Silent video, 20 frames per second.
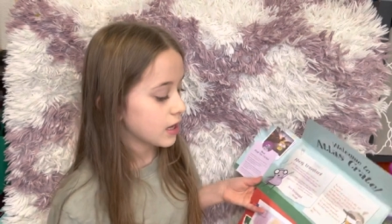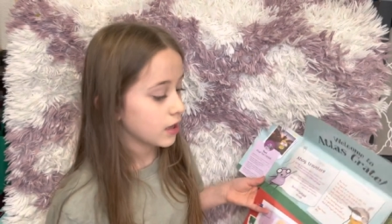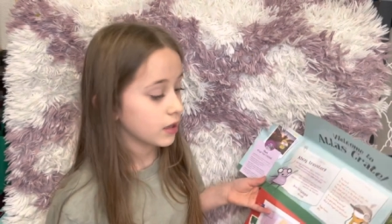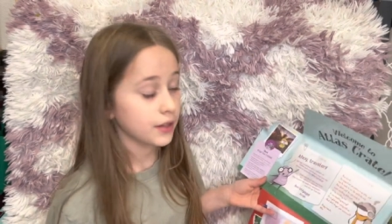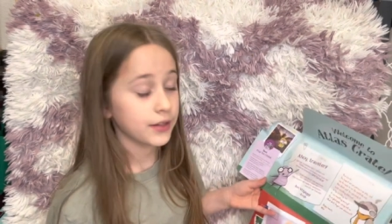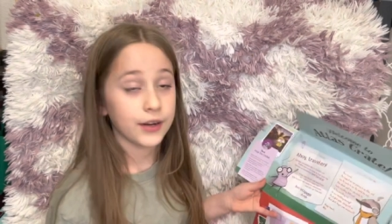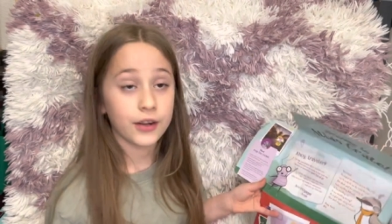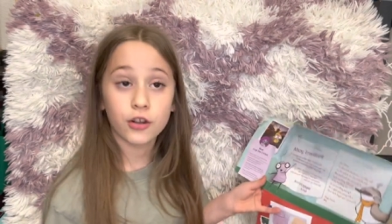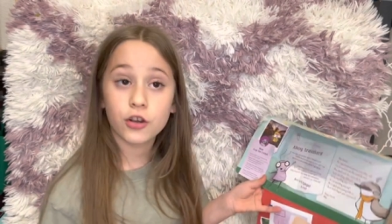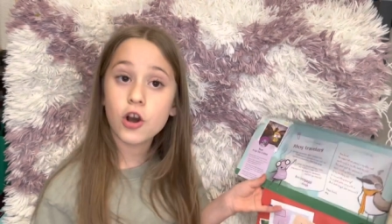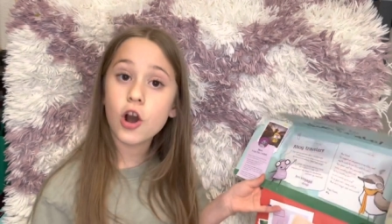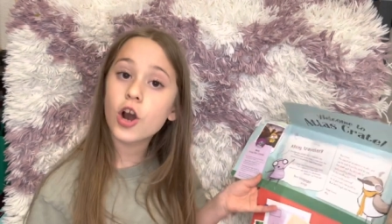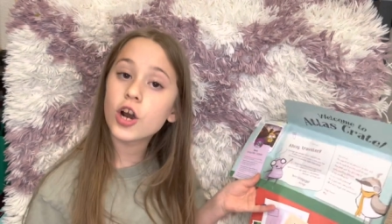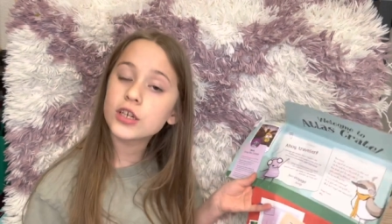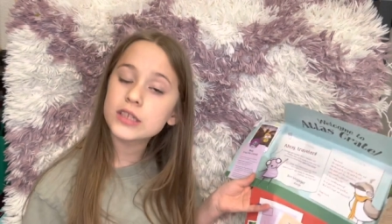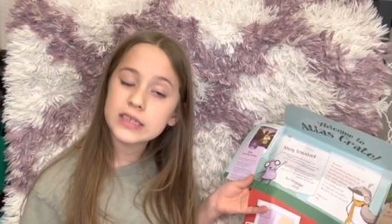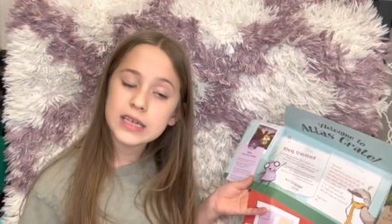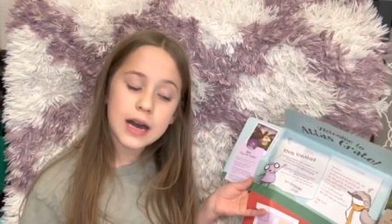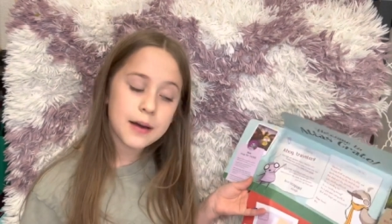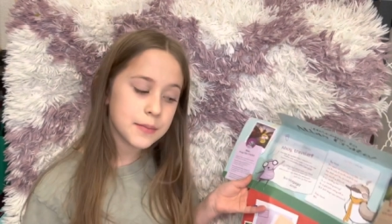little
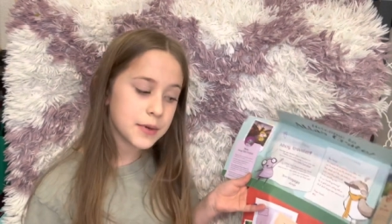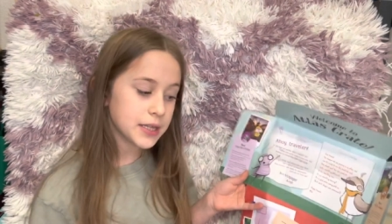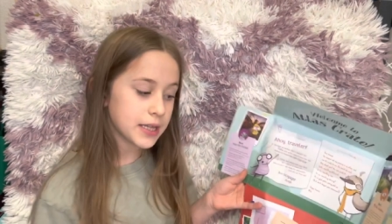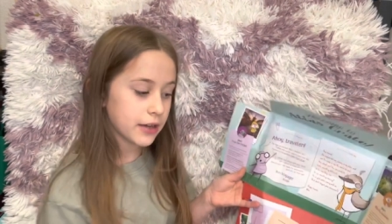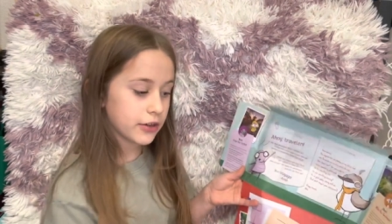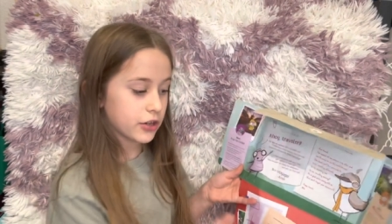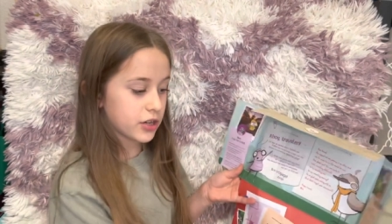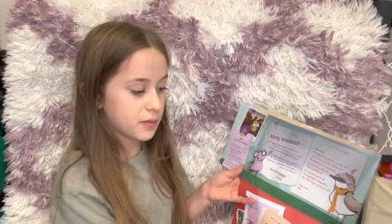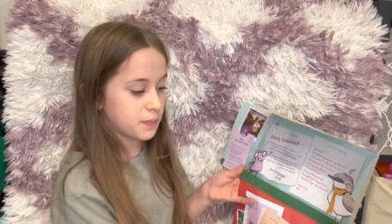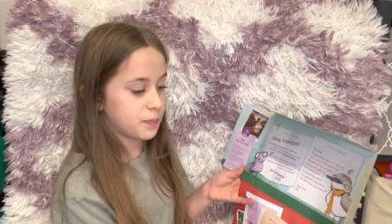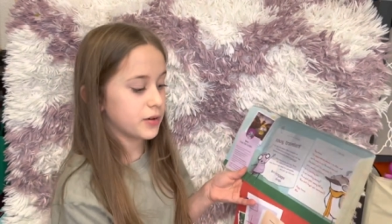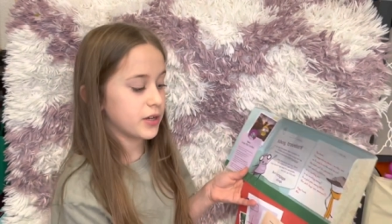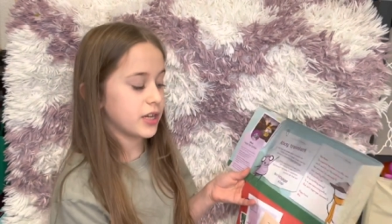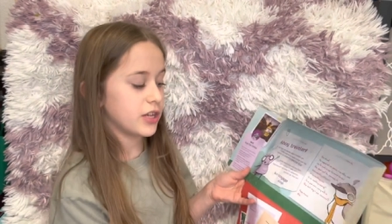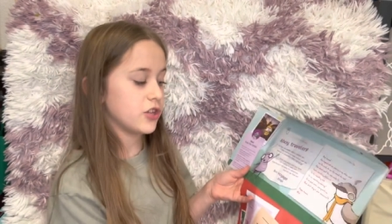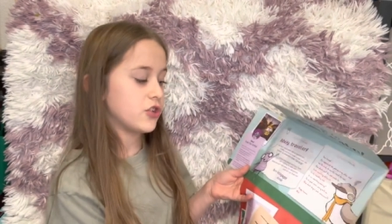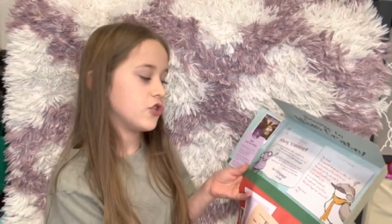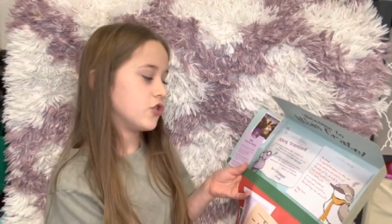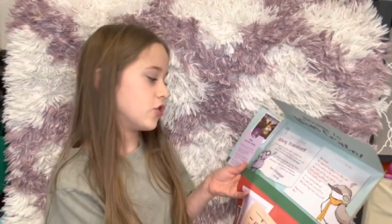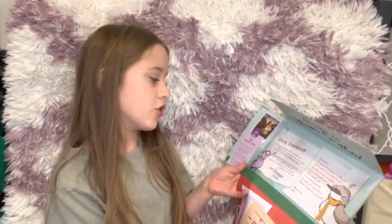cards come in that you could put
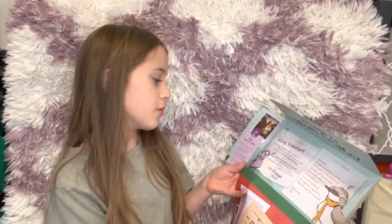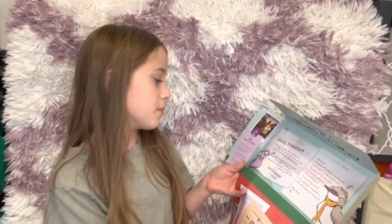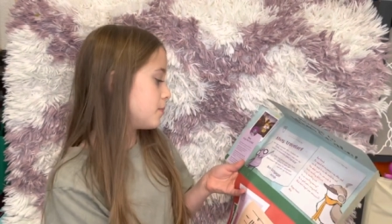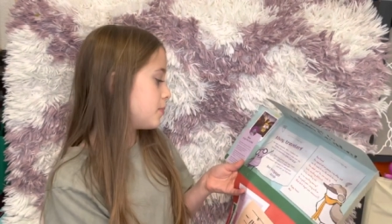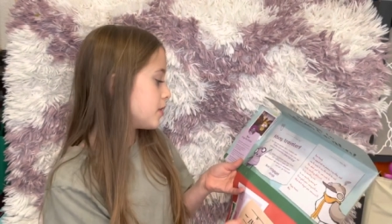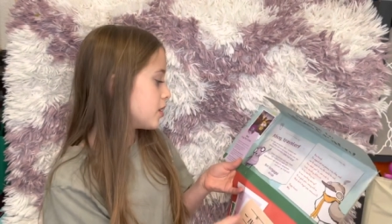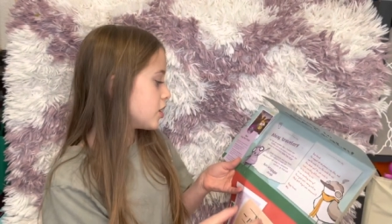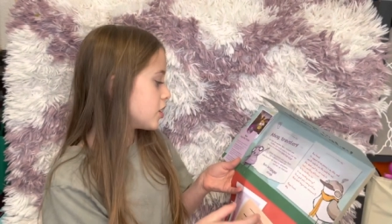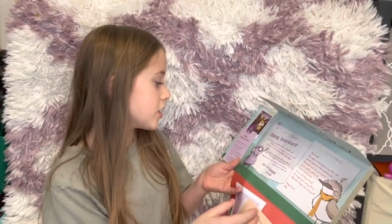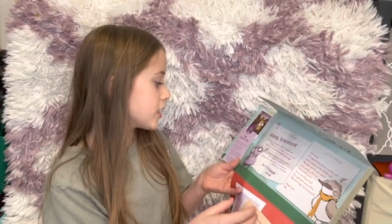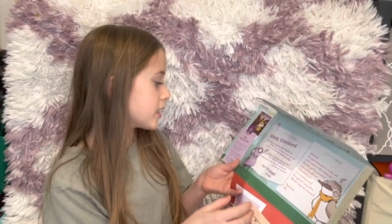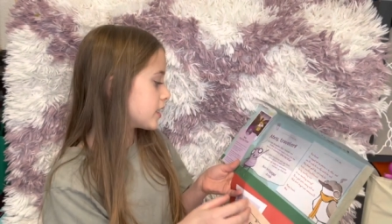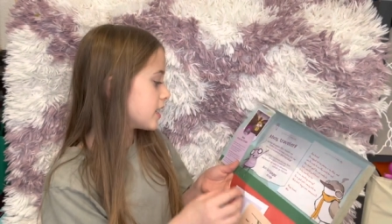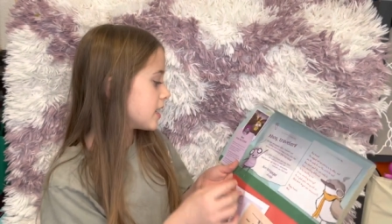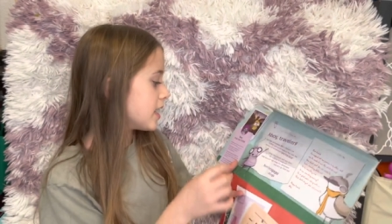into your book.